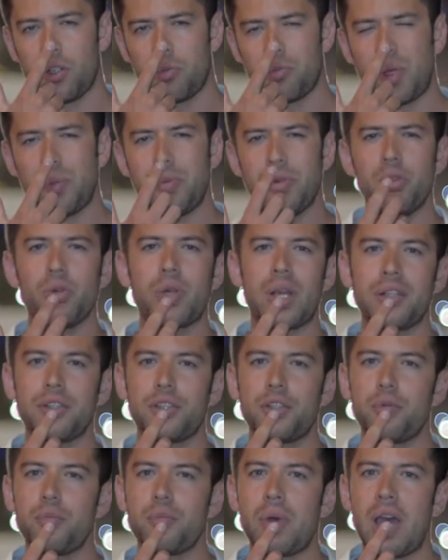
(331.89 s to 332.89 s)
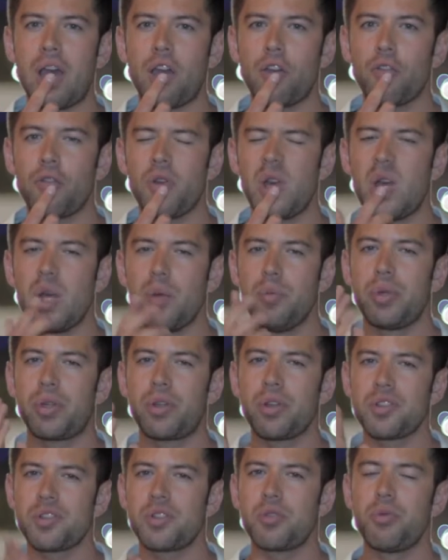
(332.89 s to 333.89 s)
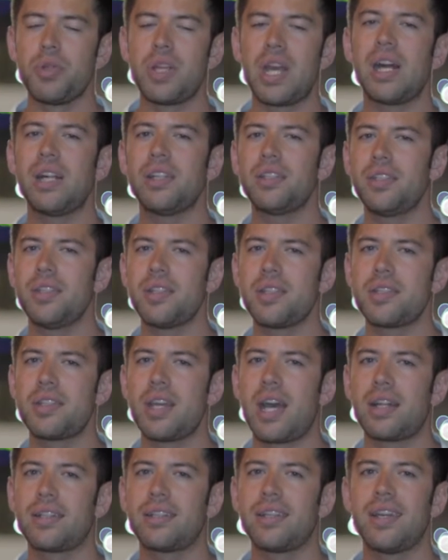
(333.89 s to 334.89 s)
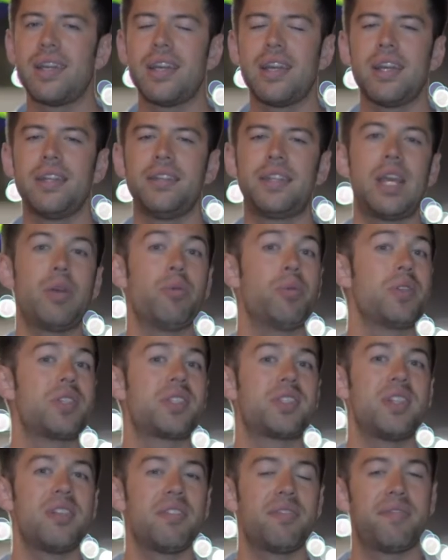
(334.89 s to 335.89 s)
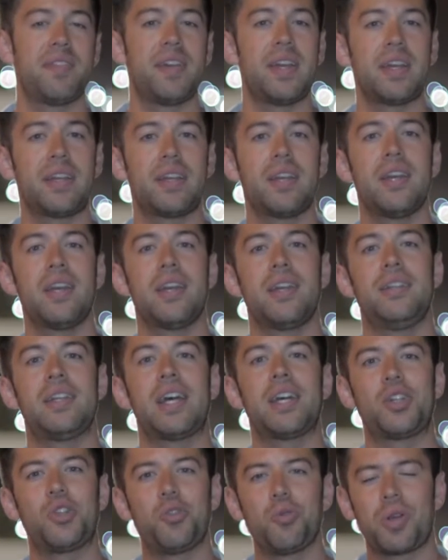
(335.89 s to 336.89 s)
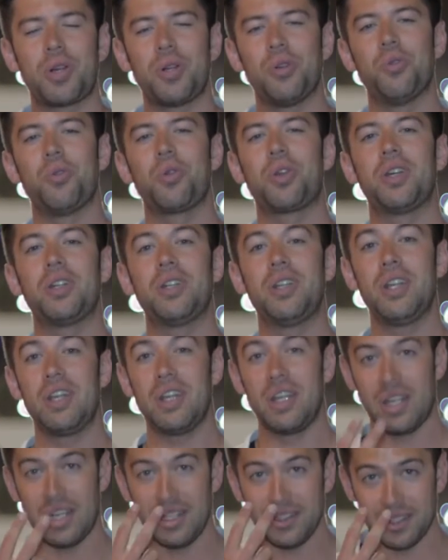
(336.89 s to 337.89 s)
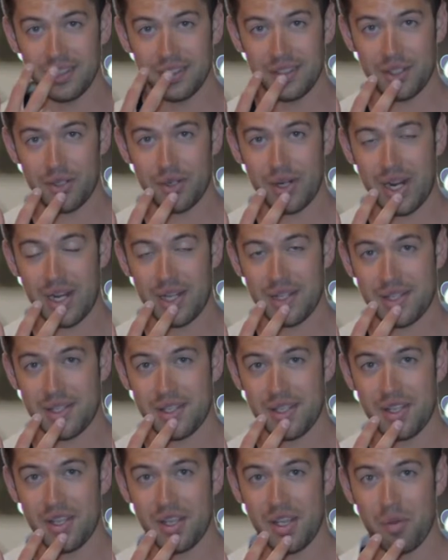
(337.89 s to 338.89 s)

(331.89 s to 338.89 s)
Maybe look at their mouth, because the reality is that they will still think that you are looking into their eyes,